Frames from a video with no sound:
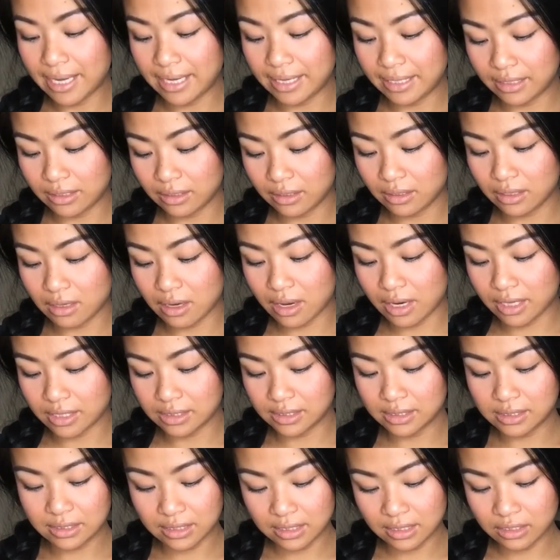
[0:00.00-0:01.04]
but
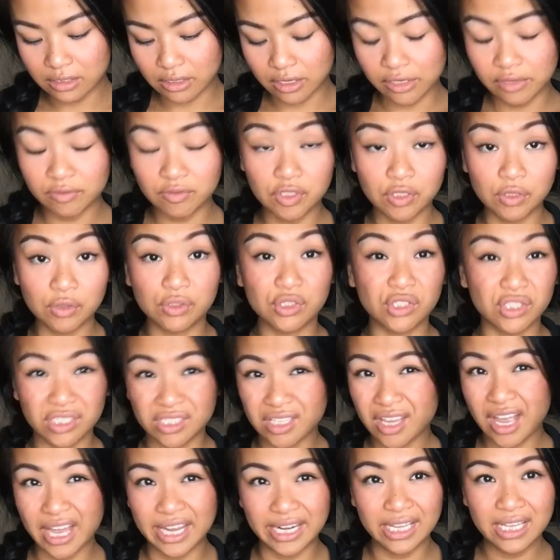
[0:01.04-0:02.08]
honestly, all you have to do is
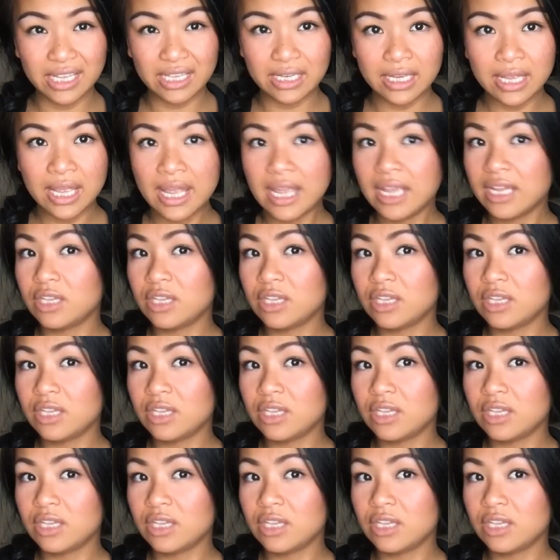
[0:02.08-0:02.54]
just cut it,